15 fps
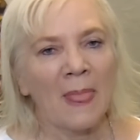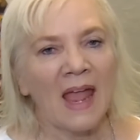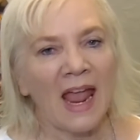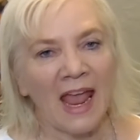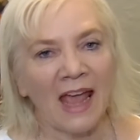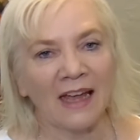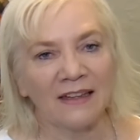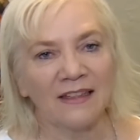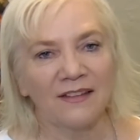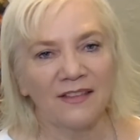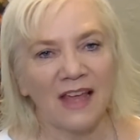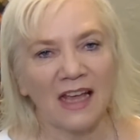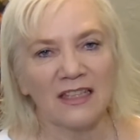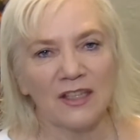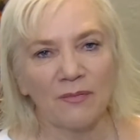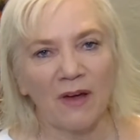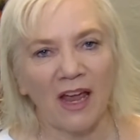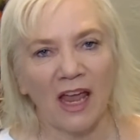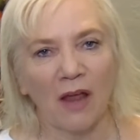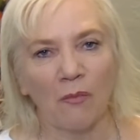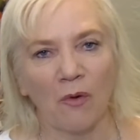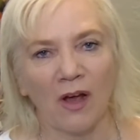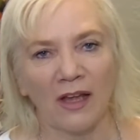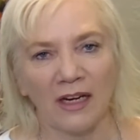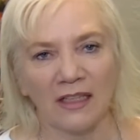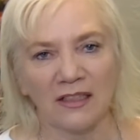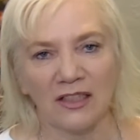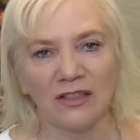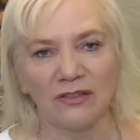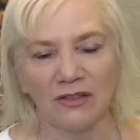And that's why I
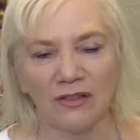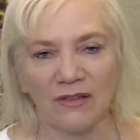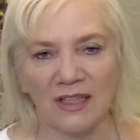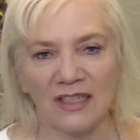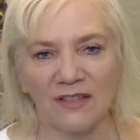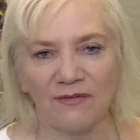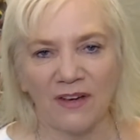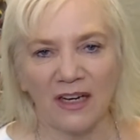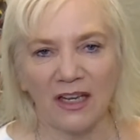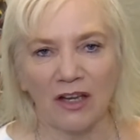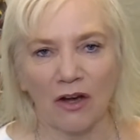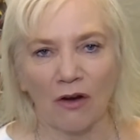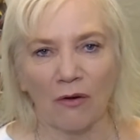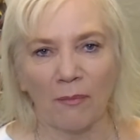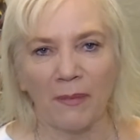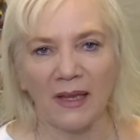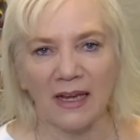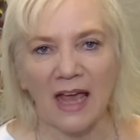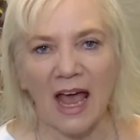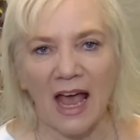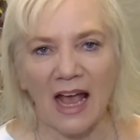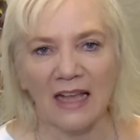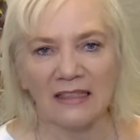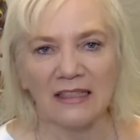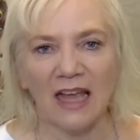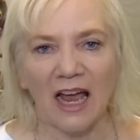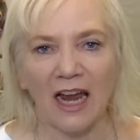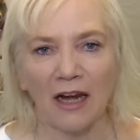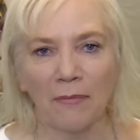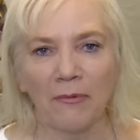wanted to do this video, because
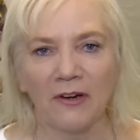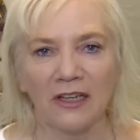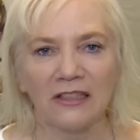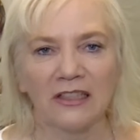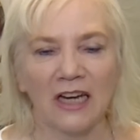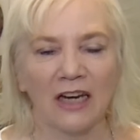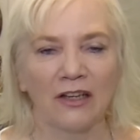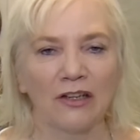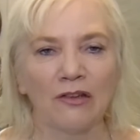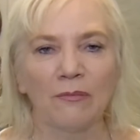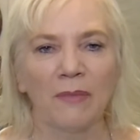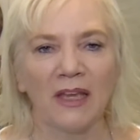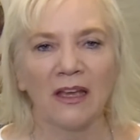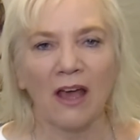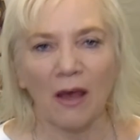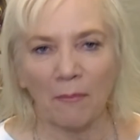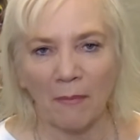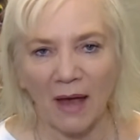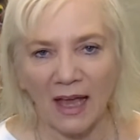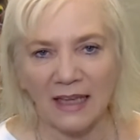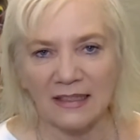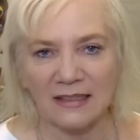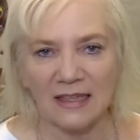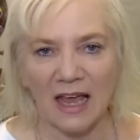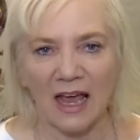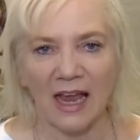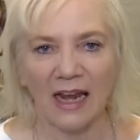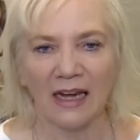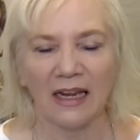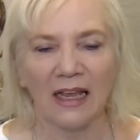I appreciate you being on my
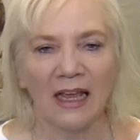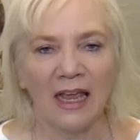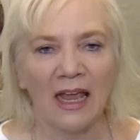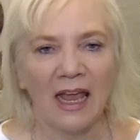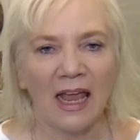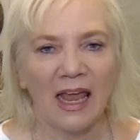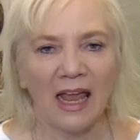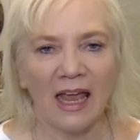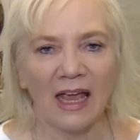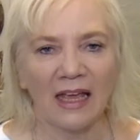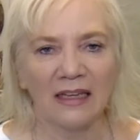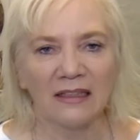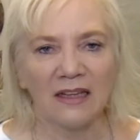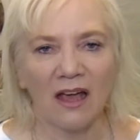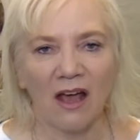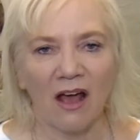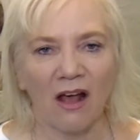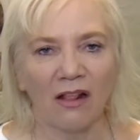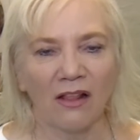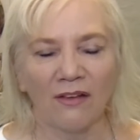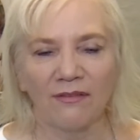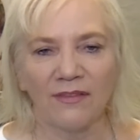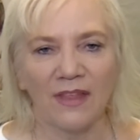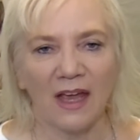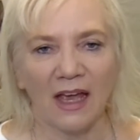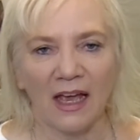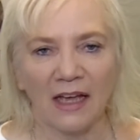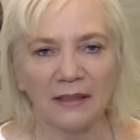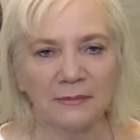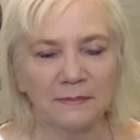side and all of
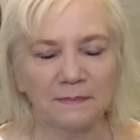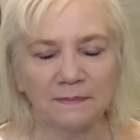the